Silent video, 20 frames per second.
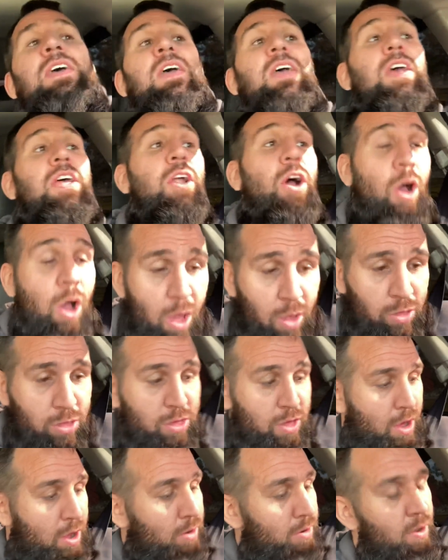And
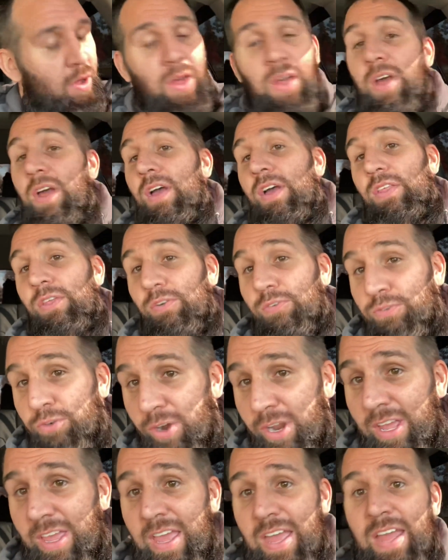also the
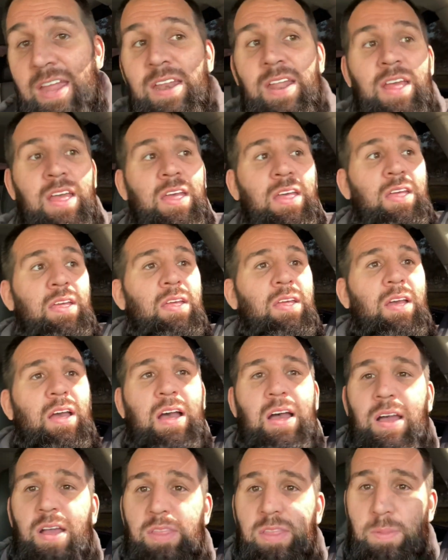freaking
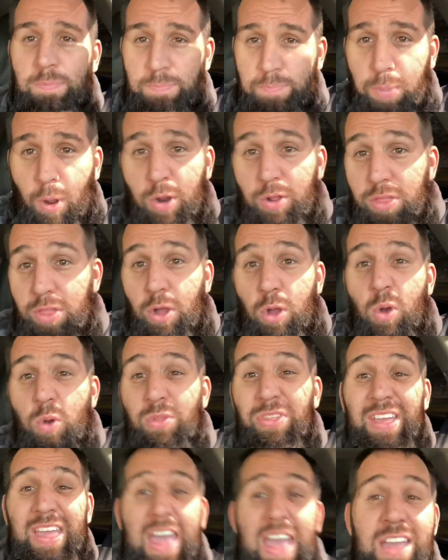the parts that hold
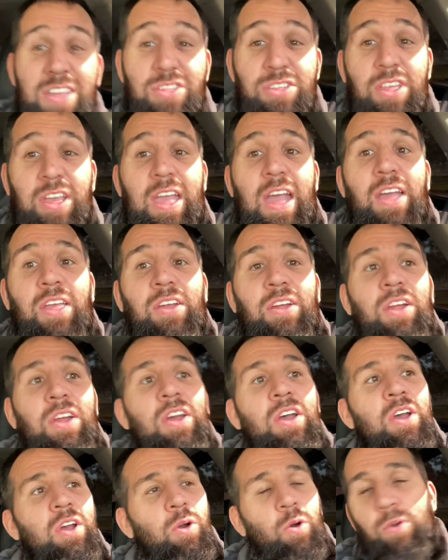the cage together
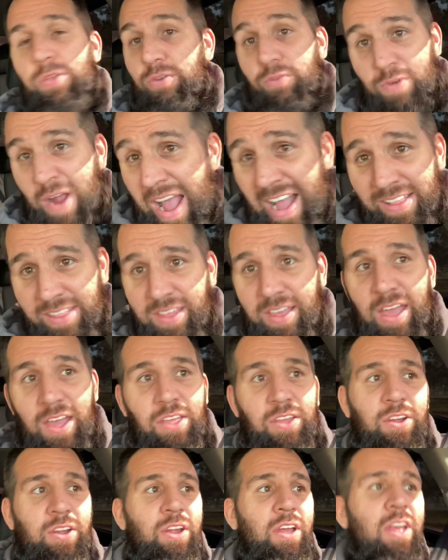or the rack
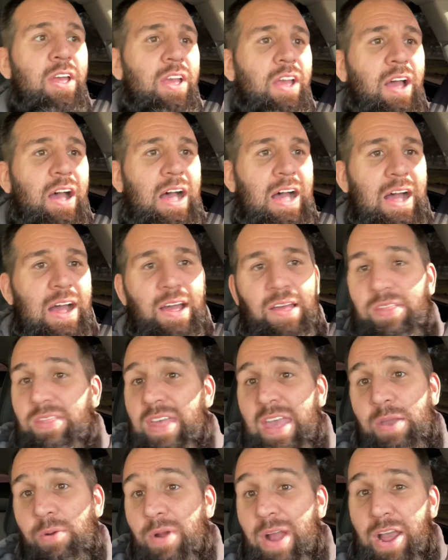together,
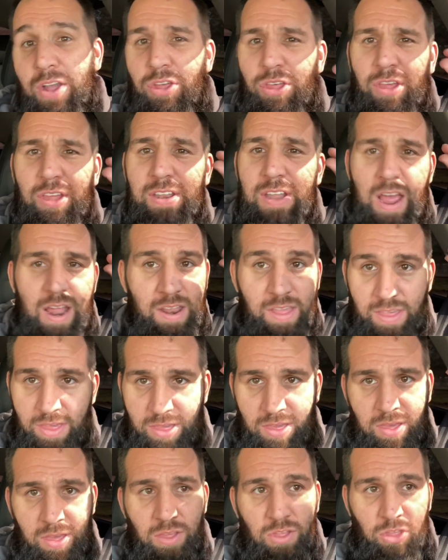they were actually not
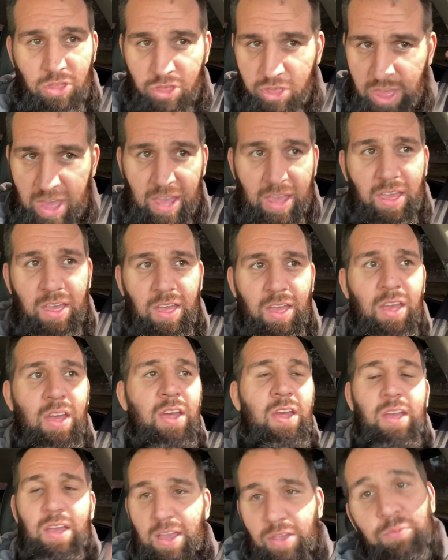as thick
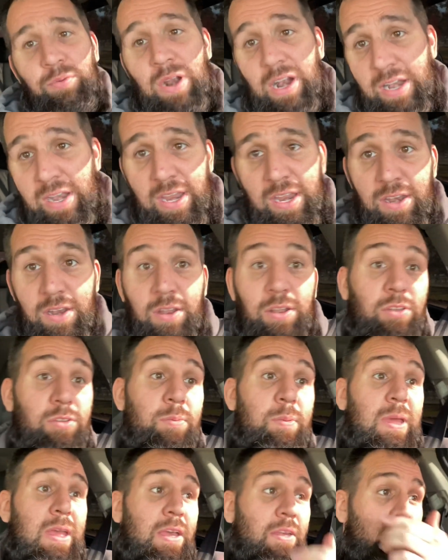as what I needed it to
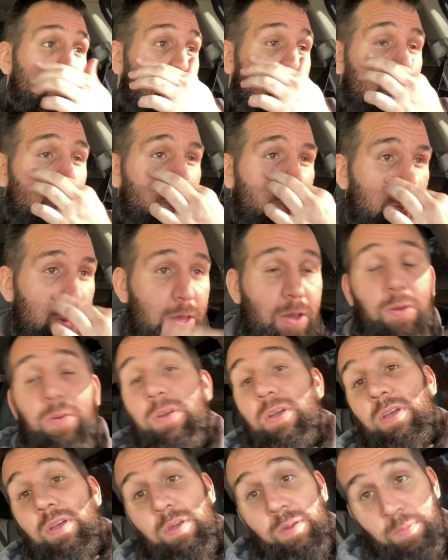be as well. So
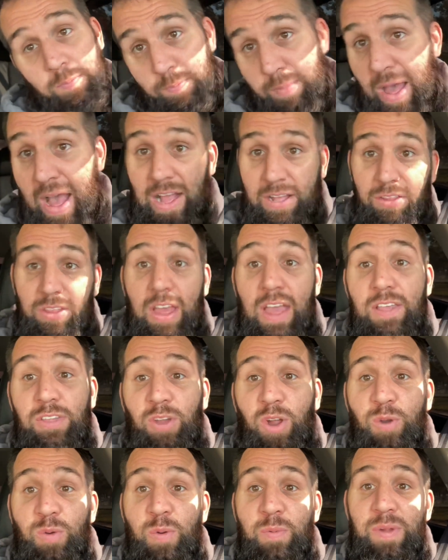back to Ace
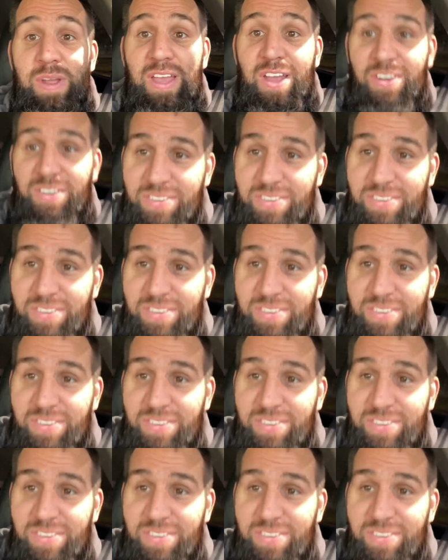Hardware we go.